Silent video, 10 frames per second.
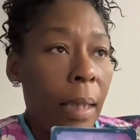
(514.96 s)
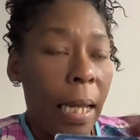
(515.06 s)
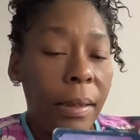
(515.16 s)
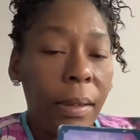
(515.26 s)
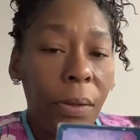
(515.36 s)

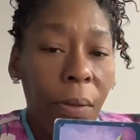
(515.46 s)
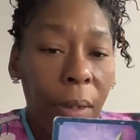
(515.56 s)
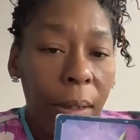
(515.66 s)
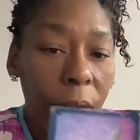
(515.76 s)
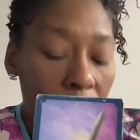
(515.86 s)
Ace of
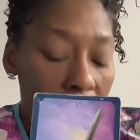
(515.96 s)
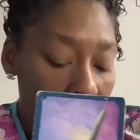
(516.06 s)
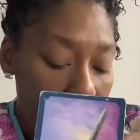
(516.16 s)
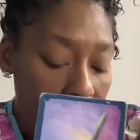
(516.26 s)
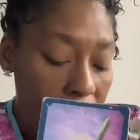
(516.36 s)
Swords,
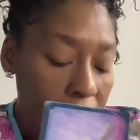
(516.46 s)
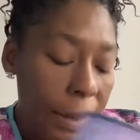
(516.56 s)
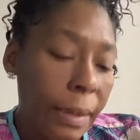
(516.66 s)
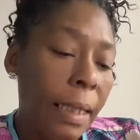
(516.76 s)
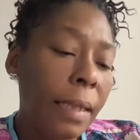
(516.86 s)
triumph and
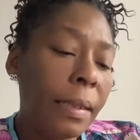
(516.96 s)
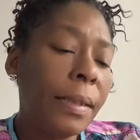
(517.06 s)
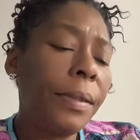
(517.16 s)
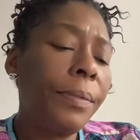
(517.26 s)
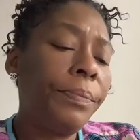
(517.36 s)

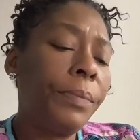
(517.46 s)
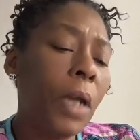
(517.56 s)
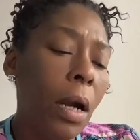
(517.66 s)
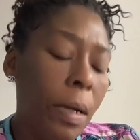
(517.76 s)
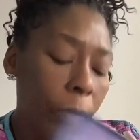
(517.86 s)
success.
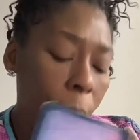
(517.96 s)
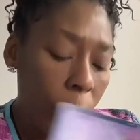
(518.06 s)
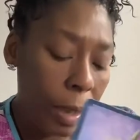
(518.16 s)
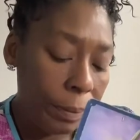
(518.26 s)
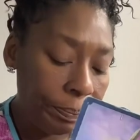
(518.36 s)
Card number
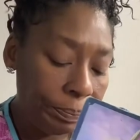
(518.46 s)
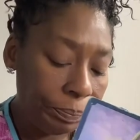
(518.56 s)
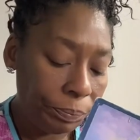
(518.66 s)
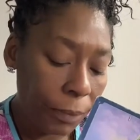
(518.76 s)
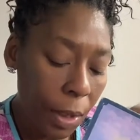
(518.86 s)
1,
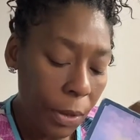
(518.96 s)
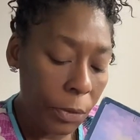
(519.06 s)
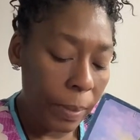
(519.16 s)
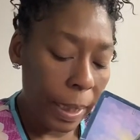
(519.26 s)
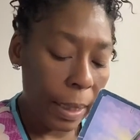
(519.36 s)
a
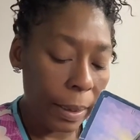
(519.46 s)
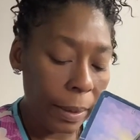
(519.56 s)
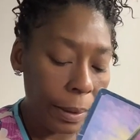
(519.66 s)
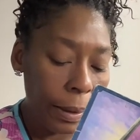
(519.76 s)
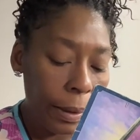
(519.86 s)
new beginning.